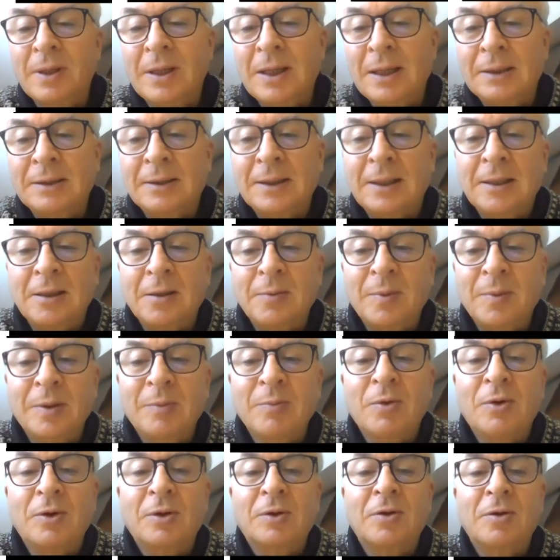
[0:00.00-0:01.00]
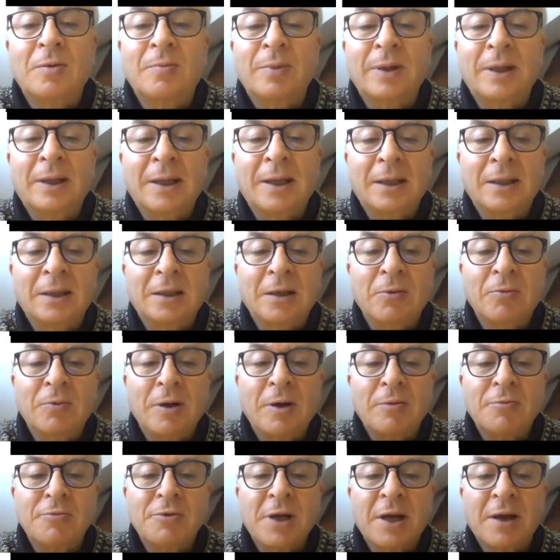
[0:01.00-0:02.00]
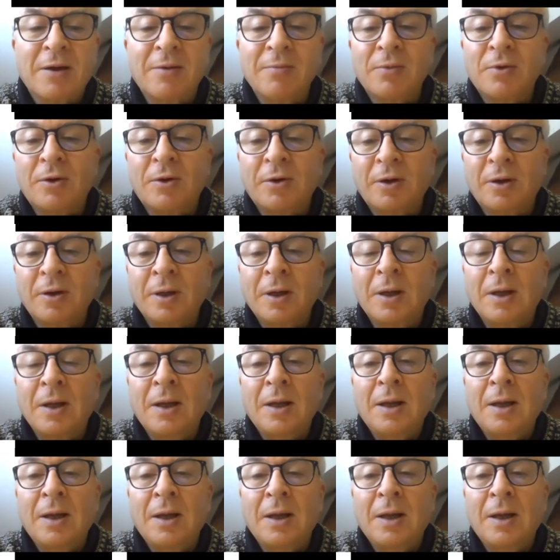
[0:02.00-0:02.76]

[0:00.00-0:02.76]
get a little bit more complicated when we have more